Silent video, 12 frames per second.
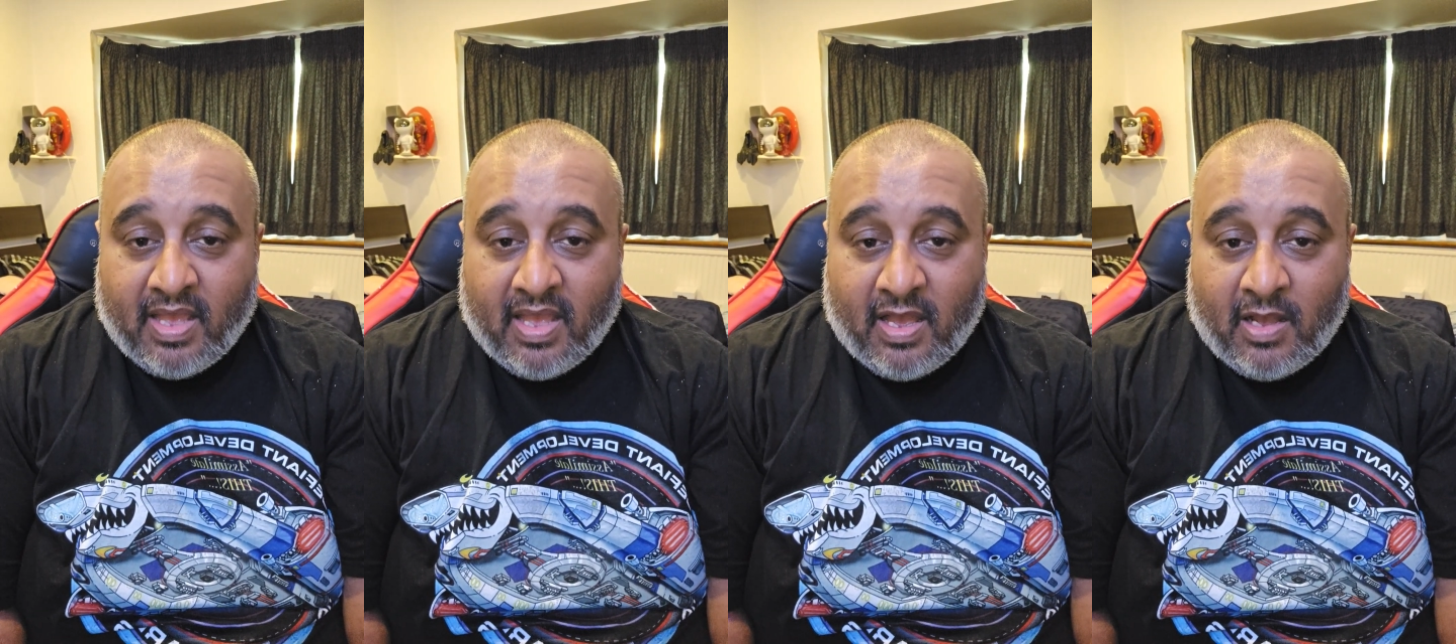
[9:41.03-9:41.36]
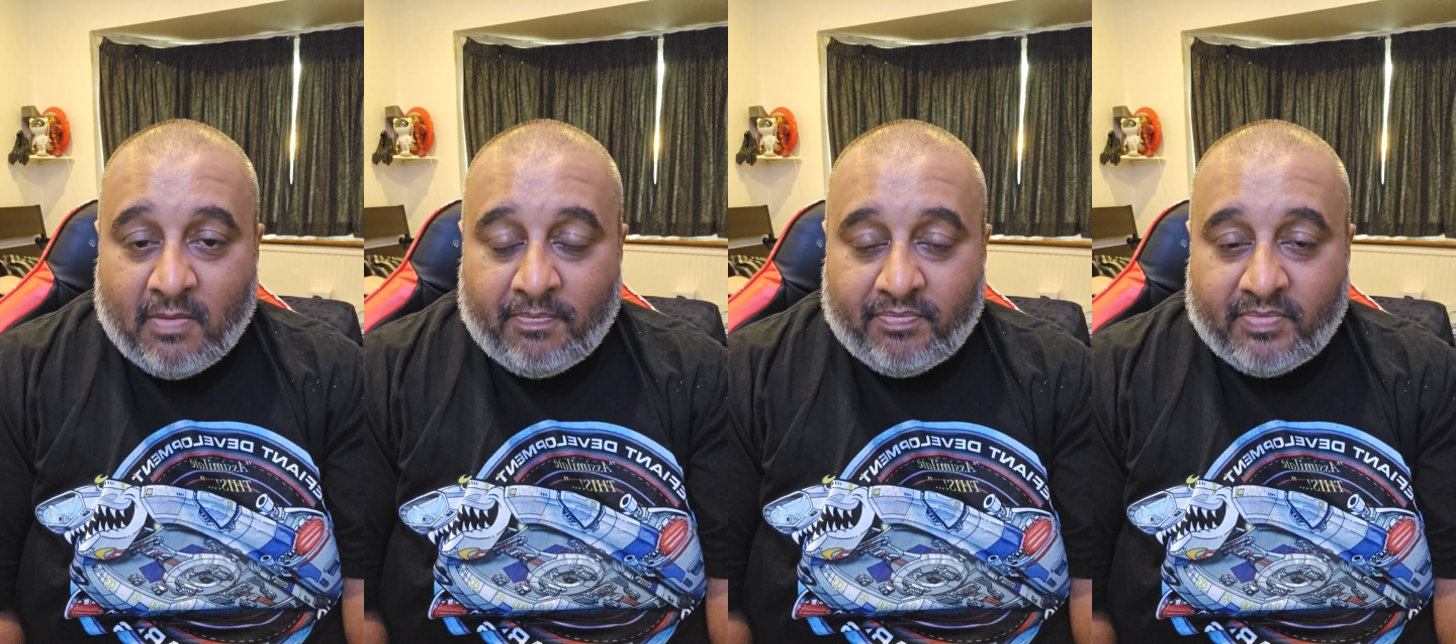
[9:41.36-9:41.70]

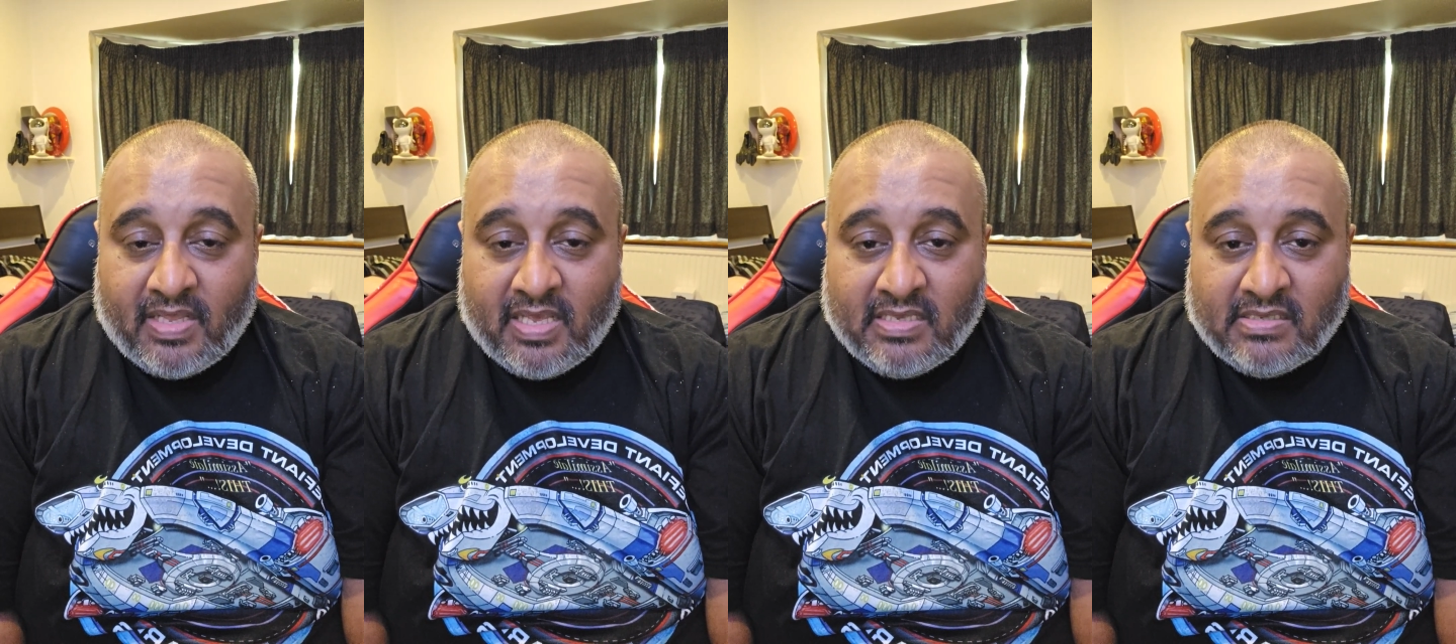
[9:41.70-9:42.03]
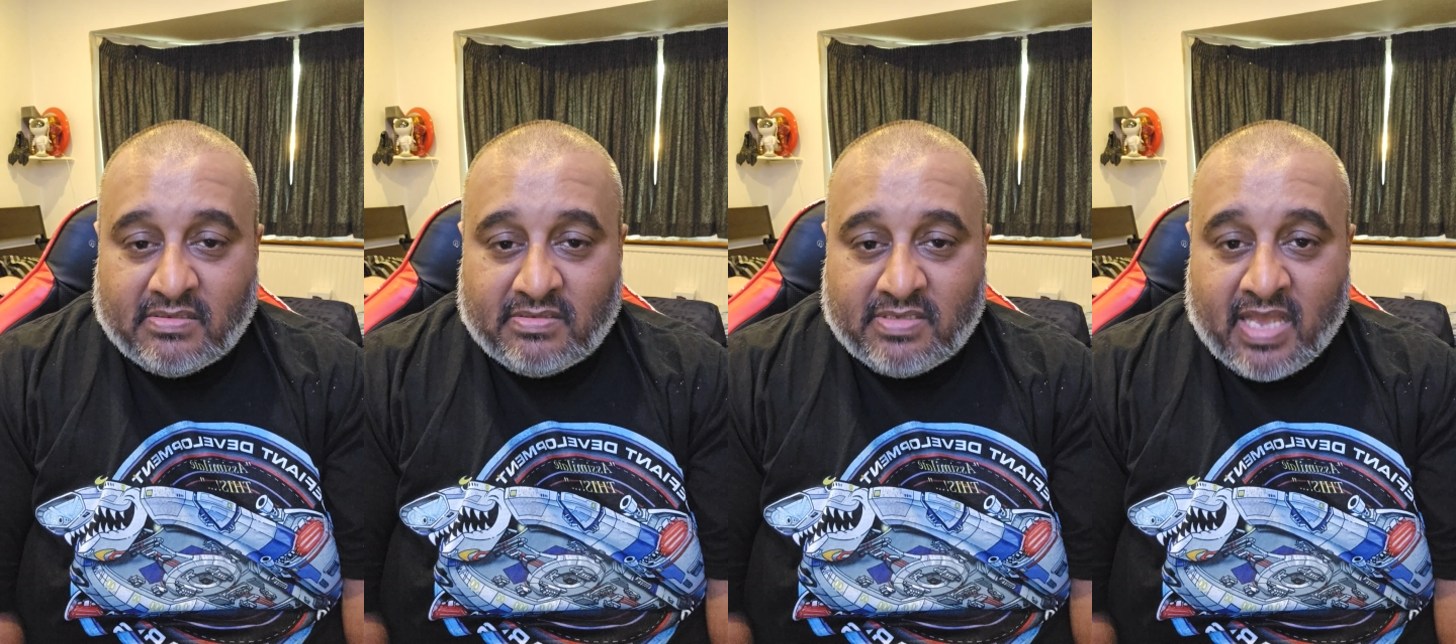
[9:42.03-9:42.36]
Um,
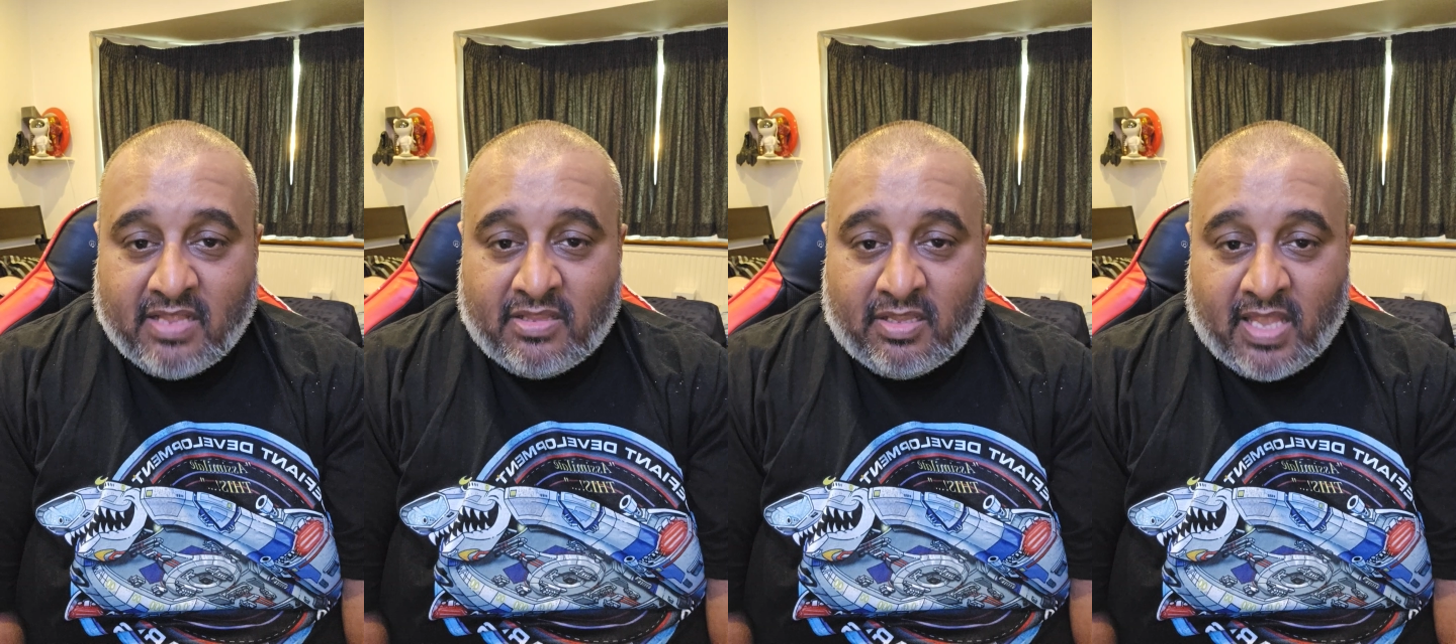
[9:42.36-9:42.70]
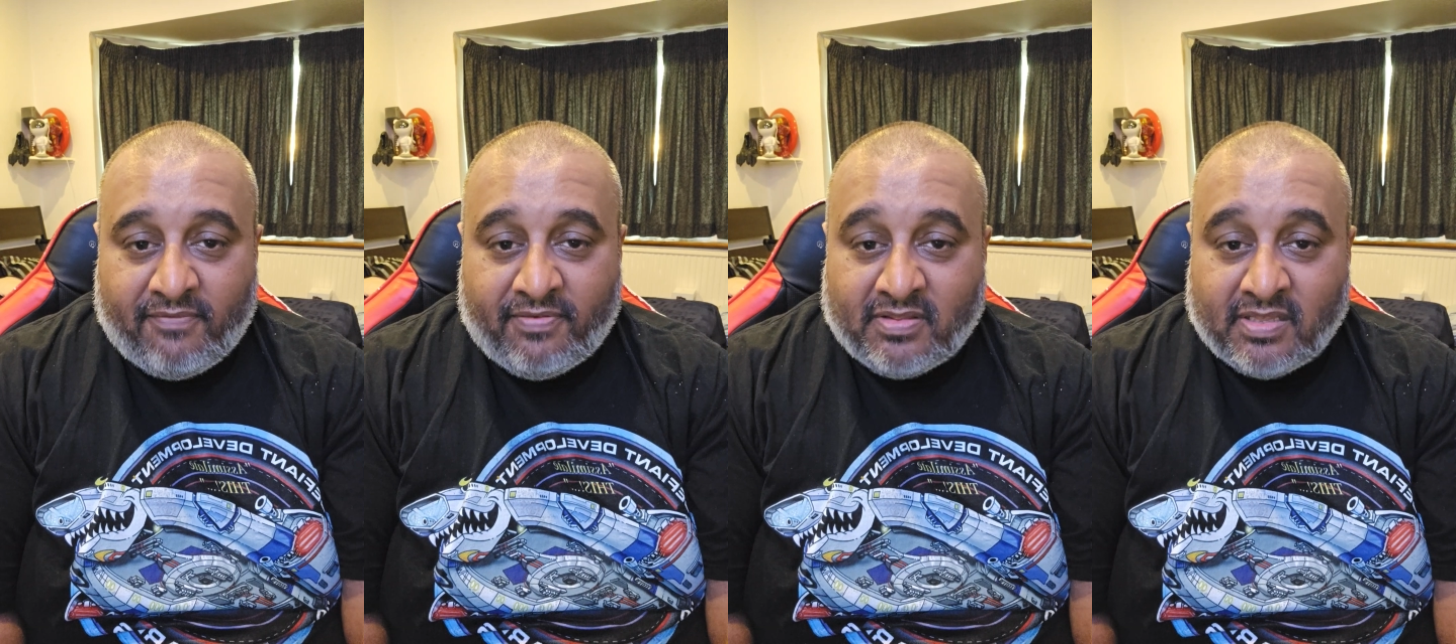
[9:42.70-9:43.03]
he's scared to
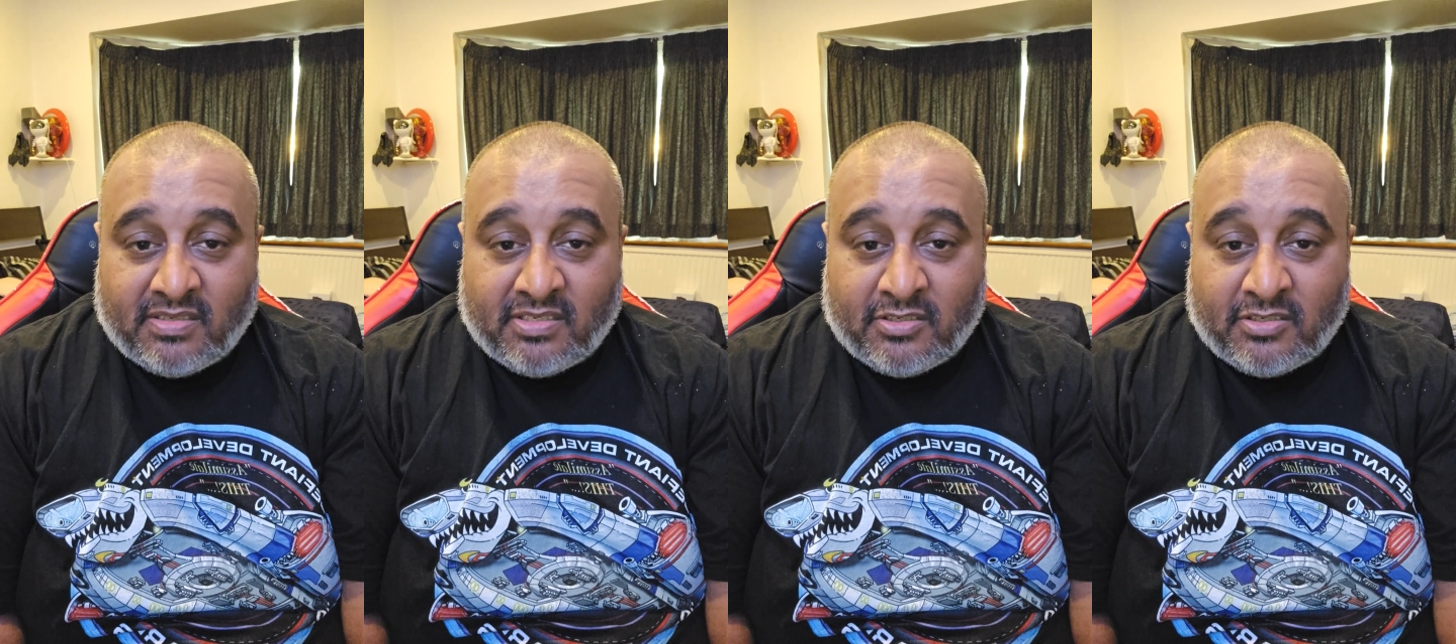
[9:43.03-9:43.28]
death and thinks